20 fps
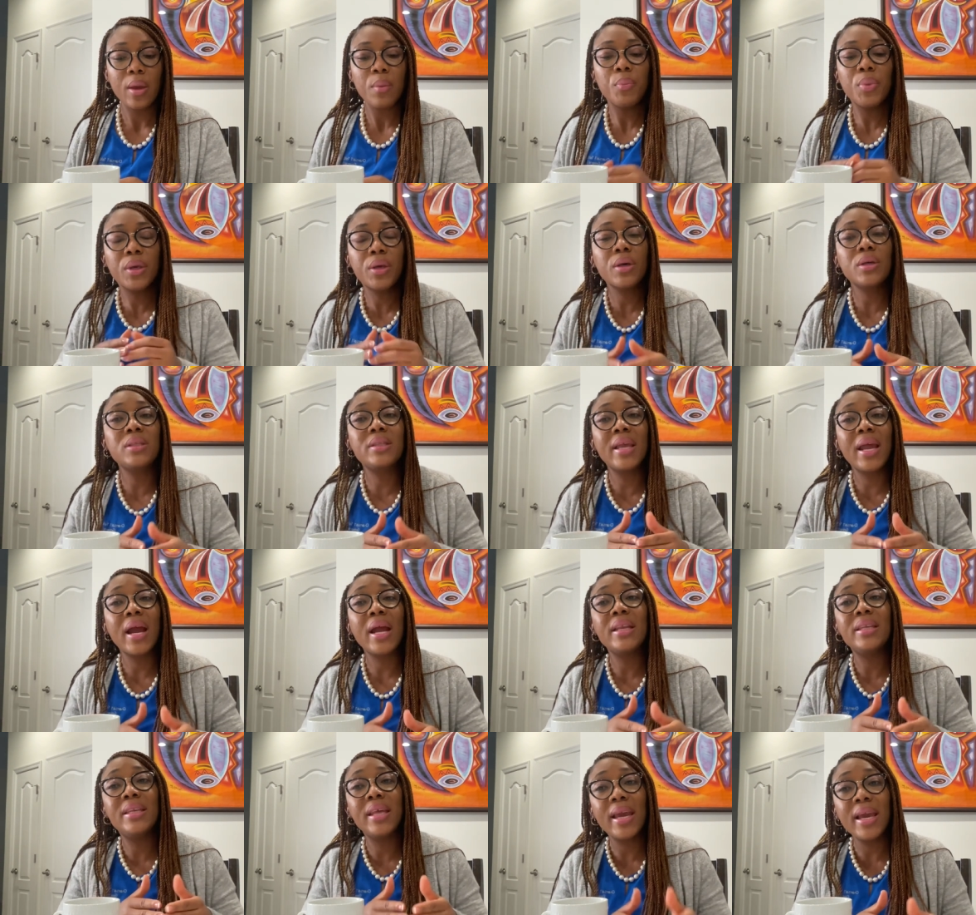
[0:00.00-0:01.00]
Because there
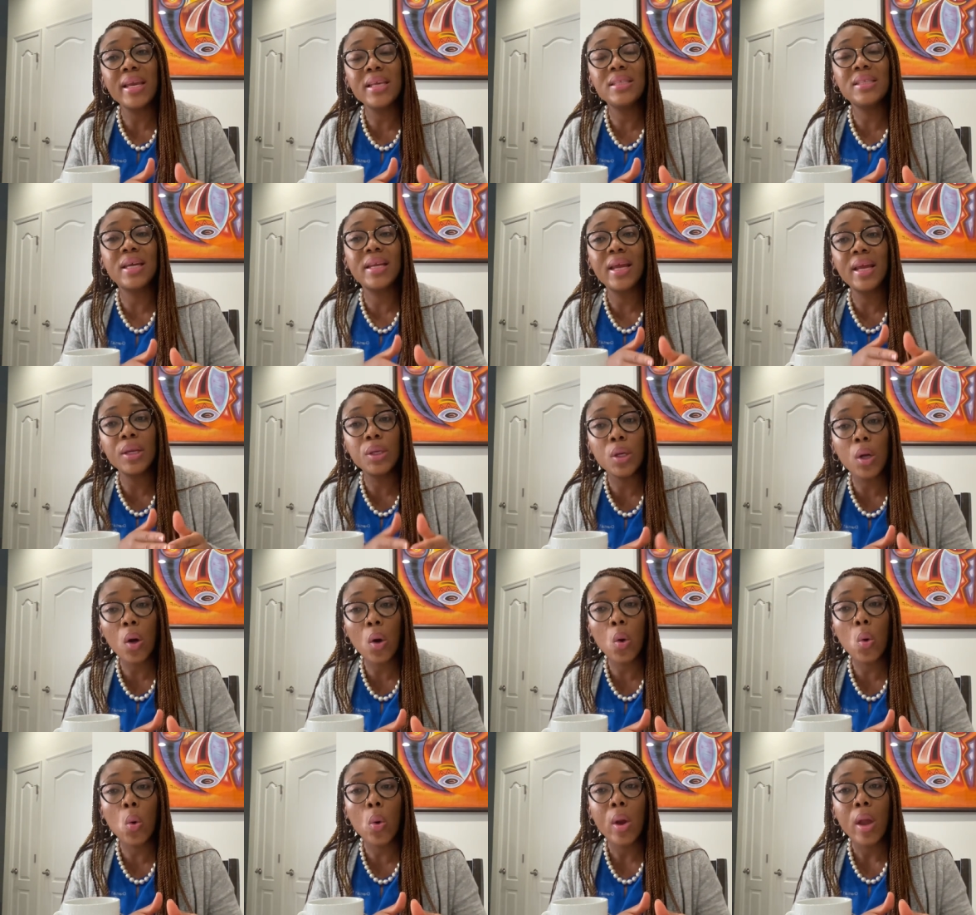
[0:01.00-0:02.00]
are days that I
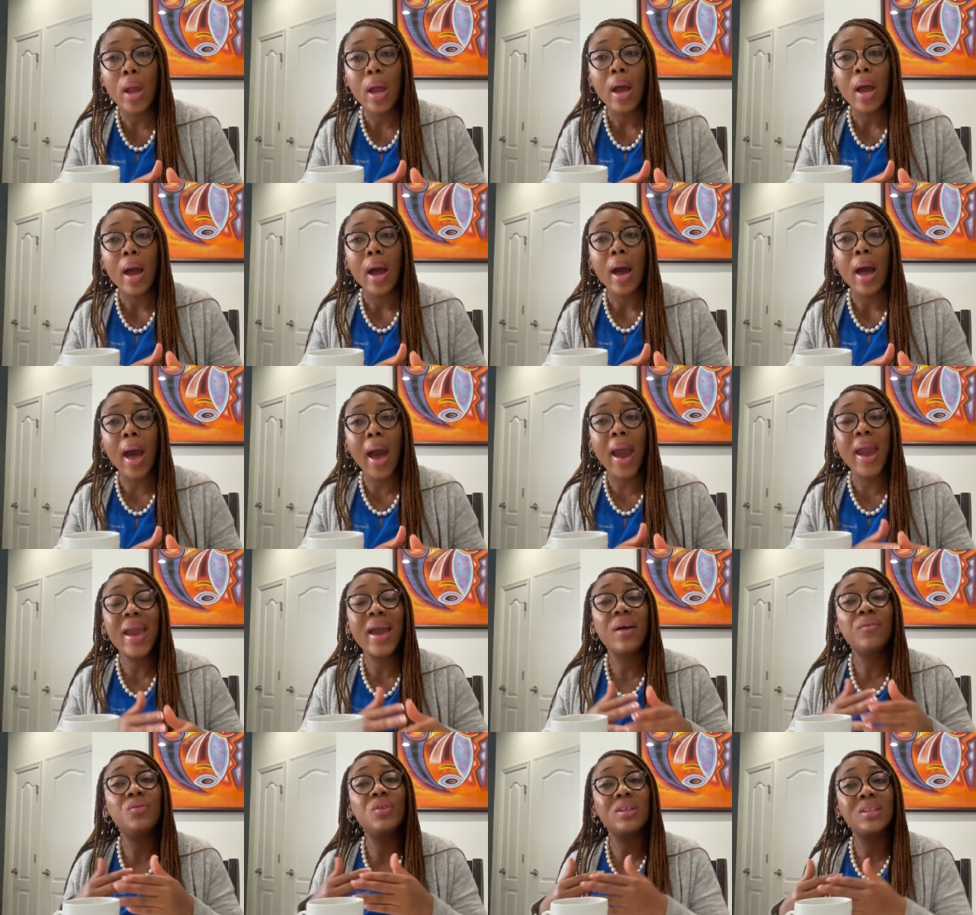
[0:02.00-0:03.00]
know I
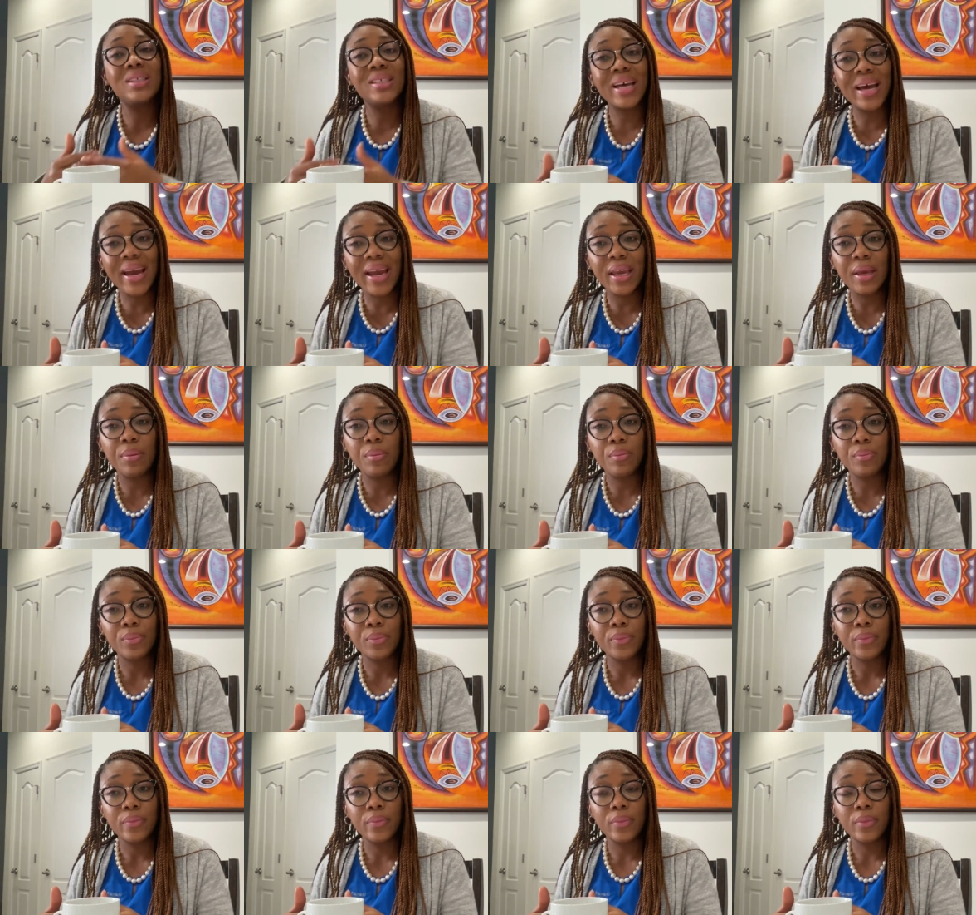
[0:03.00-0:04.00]
have the time.
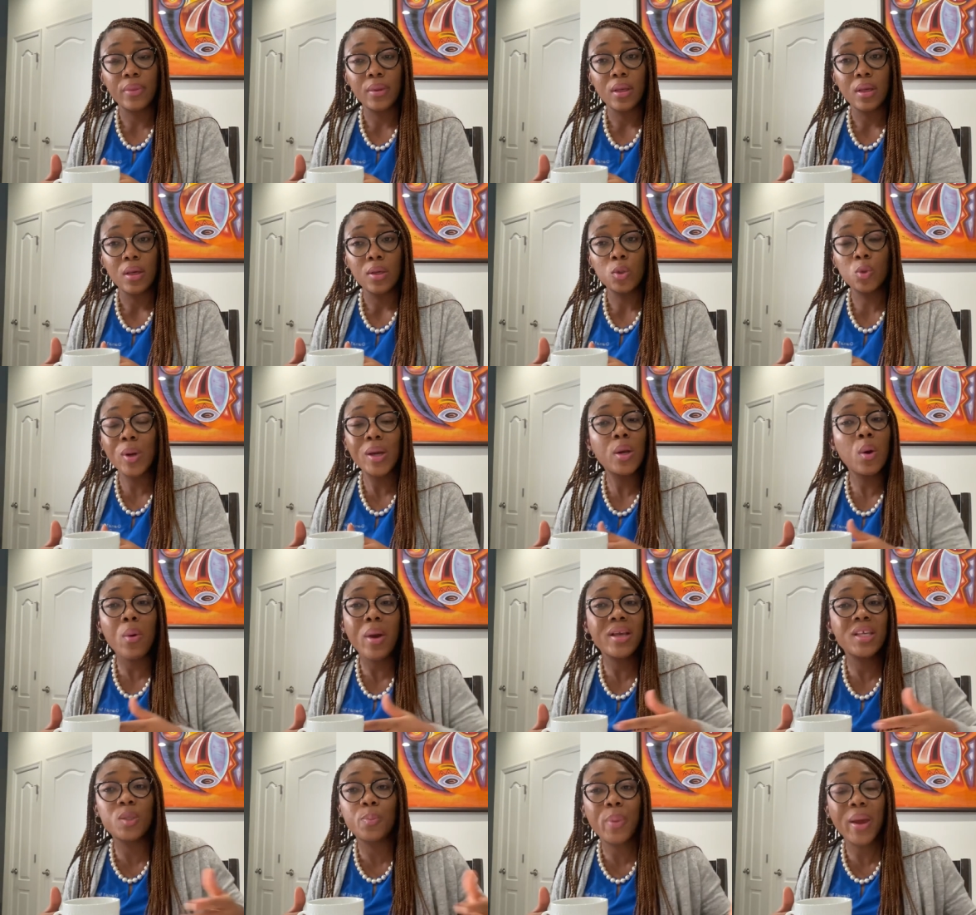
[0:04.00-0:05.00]
So I don't
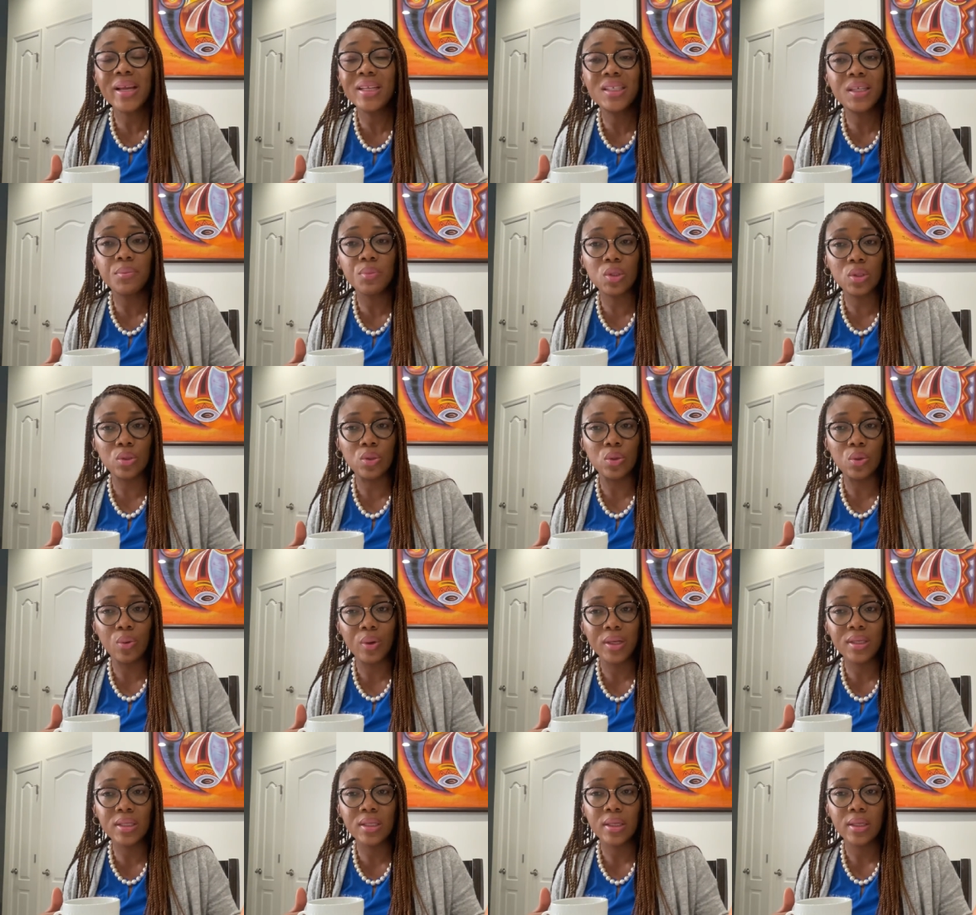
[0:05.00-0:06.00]
expect him to do
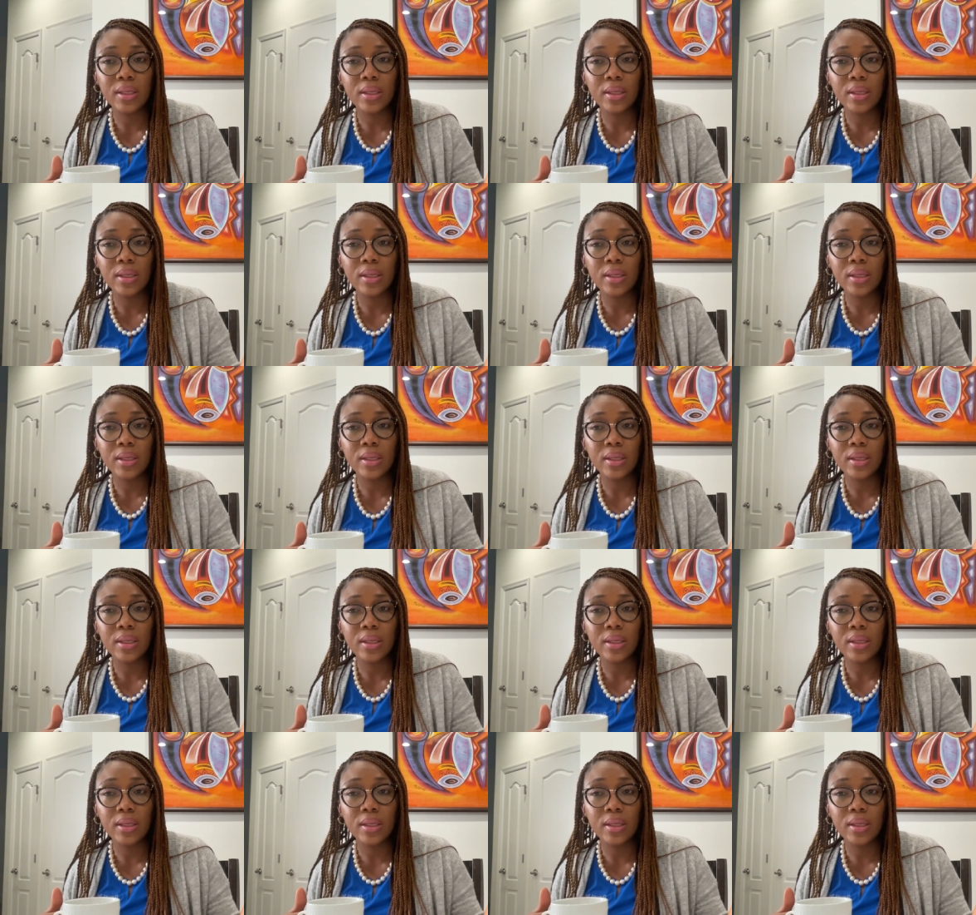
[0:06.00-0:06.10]
it.